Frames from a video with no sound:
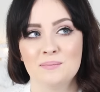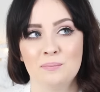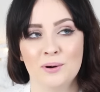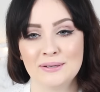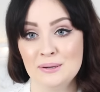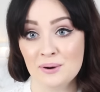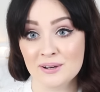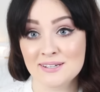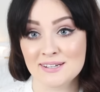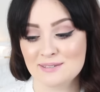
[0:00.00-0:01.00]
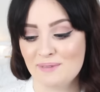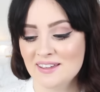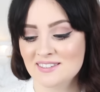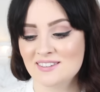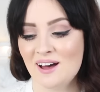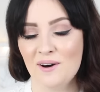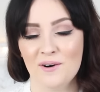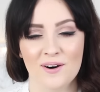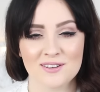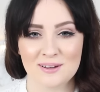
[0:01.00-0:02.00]
body wash dispenser
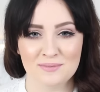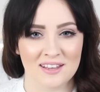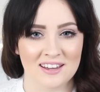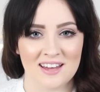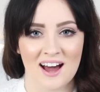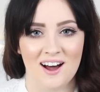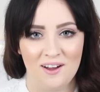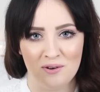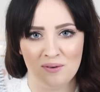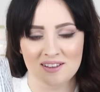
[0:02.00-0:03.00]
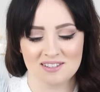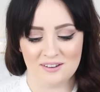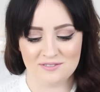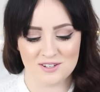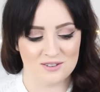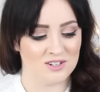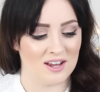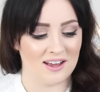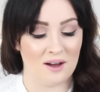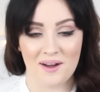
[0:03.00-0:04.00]
or something like that, I always love to
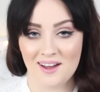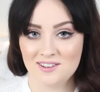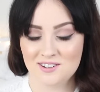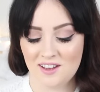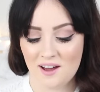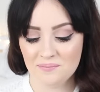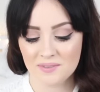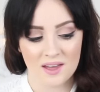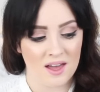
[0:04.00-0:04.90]
check out H and M.